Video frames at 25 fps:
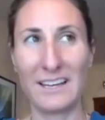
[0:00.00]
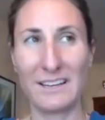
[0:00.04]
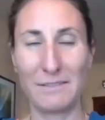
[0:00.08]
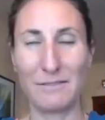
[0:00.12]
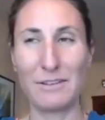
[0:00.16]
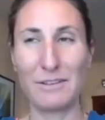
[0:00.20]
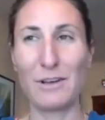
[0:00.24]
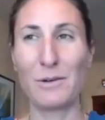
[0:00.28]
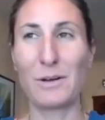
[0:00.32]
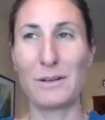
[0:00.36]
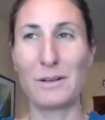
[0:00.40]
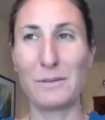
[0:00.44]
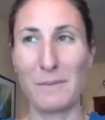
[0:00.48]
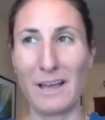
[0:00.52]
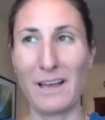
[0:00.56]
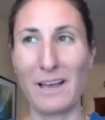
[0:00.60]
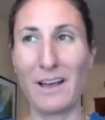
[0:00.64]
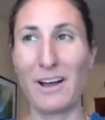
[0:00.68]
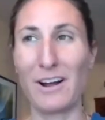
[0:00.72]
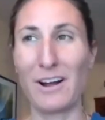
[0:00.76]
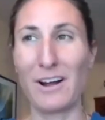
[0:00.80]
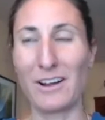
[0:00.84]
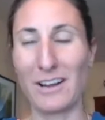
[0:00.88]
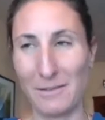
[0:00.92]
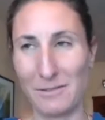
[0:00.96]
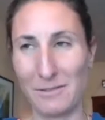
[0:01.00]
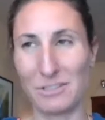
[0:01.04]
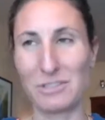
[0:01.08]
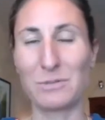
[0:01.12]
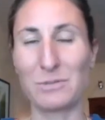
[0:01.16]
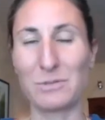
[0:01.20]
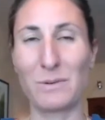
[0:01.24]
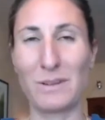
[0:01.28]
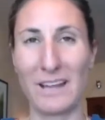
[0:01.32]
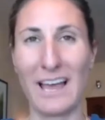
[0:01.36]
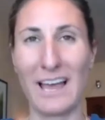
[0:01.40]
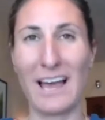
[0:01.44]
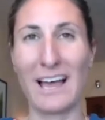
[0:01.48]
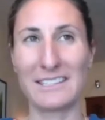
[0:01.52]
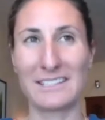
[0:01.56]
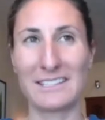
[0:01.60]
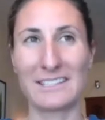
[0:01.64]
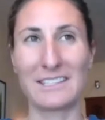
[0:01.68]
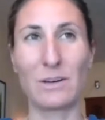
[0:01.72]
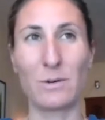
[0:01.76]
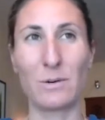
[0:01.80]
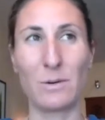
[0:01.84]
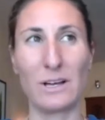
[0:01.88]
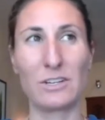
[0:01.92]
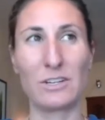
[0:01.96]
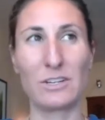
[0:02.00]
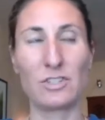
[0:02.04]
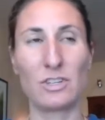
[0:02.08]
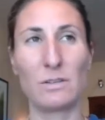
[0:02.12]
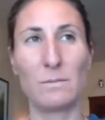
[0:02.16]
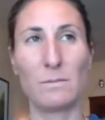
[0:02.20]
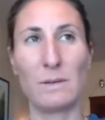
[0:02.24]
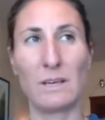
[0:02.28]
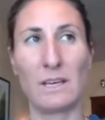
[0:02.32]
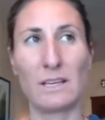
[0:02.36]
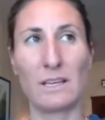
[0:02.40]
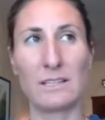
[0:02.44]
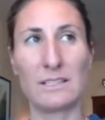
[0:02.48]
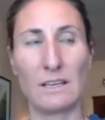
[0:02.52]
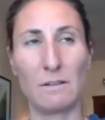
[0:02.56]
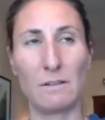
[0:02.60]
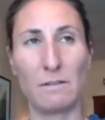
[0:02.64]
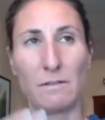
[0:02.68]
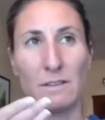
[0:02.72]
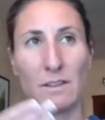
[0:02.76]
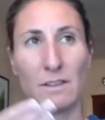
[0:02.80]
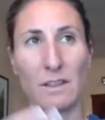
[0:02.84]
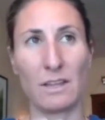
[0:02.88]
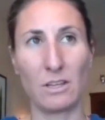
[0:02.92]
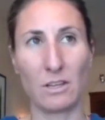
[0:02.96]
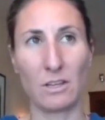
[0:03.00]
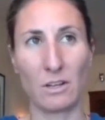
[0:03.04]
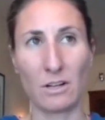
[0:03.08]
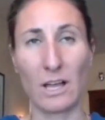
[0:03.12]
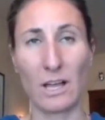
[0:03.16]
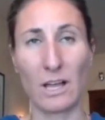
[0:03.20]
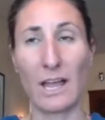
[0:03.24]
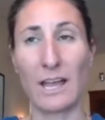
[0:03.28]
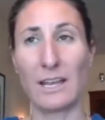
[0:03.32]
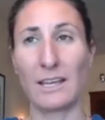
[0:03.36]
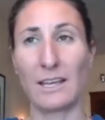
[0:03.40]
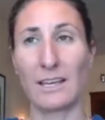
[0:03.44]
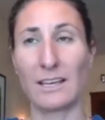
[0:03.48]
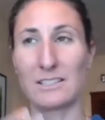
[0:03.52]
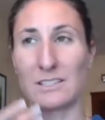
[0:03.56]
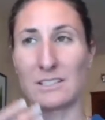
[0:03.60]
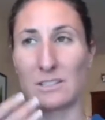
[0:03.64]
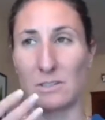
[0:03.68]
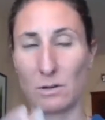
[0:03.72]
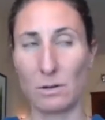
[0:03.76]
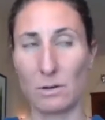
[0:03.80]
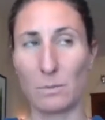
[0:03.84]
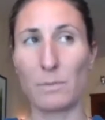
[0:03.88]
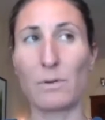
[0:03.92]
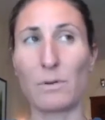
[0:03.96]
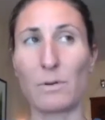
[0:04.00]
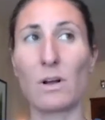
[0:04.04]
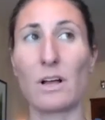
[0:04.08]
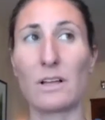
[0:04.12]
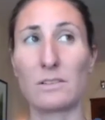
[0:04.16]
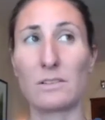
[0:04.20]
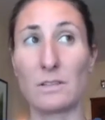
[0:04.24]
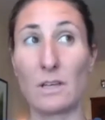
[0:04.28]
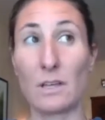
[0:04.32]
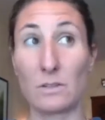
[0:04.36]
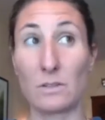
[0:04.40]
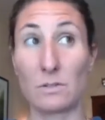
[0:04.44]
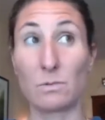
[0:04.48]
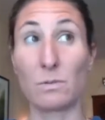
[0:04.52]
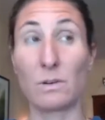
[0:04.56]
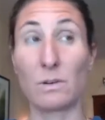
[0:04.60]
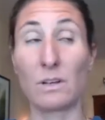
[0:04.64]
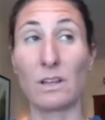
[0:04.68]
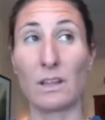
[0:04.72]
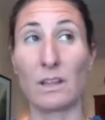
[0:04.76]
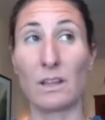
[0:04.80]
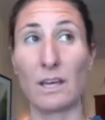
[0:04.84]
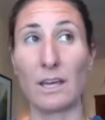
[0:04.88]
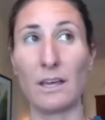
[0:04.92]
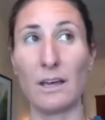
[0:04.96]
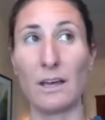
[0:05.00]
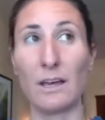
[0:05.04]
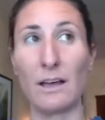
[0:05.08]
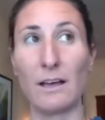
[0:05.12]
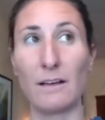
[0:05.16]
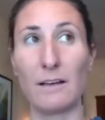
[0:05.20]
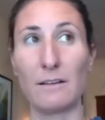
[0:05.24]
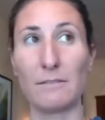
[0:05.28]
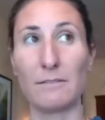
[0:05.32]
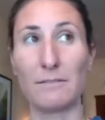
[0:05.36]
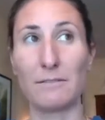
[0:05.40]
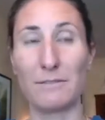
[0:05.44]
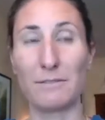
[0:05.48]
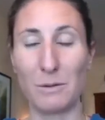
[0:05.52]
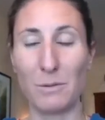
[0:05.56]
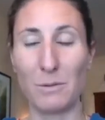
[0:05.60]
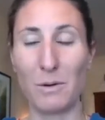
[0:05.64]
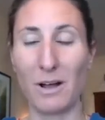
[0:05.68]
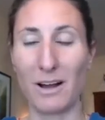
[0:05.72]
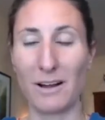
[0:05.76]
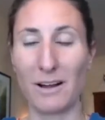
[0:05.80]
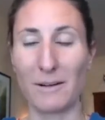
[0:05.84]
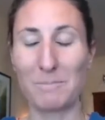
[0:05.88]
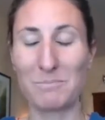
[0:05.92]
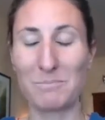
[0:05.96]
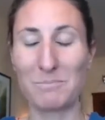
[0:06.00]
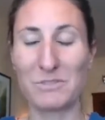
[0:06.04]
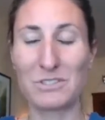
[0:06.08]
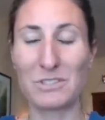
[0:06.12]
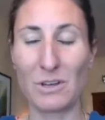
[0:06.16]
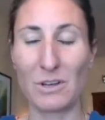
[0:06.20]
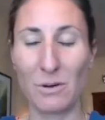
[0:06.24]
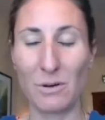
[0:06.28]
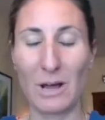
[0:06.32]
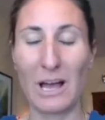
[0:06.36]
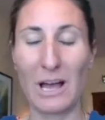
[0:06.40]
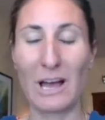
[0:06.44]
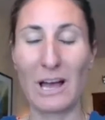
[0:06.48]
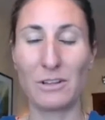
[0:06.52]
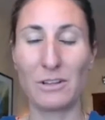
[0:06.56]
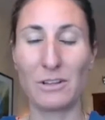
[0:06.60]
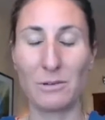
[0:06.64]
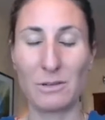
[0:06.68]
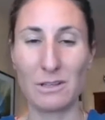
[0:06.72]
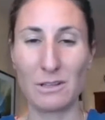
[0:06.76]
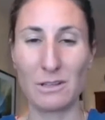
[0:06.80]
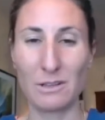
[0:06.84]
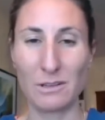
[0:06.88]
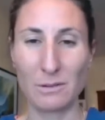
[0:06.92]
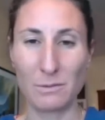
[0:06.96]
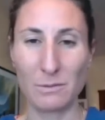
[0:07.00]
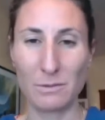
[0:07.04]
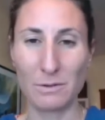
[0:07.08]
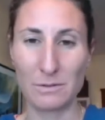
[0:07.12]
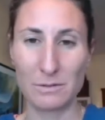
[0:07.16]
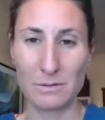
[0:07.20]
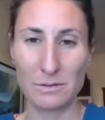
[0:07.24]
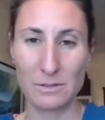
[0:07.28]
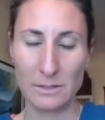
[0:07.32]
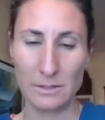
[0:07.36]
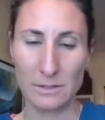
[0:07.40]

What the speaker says: of know in my heart. I just want to ask the question because I feel like you're guiding us through a process really So how do you heal the wound?